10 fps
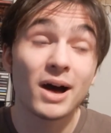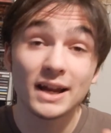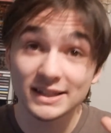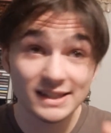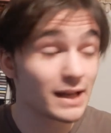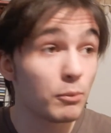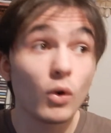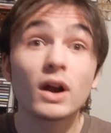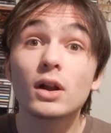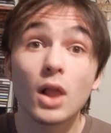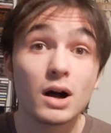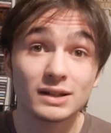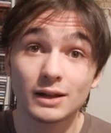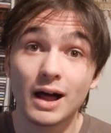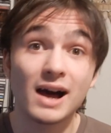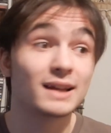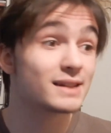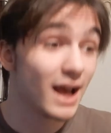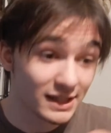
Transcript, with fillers: but somewhere along the lines,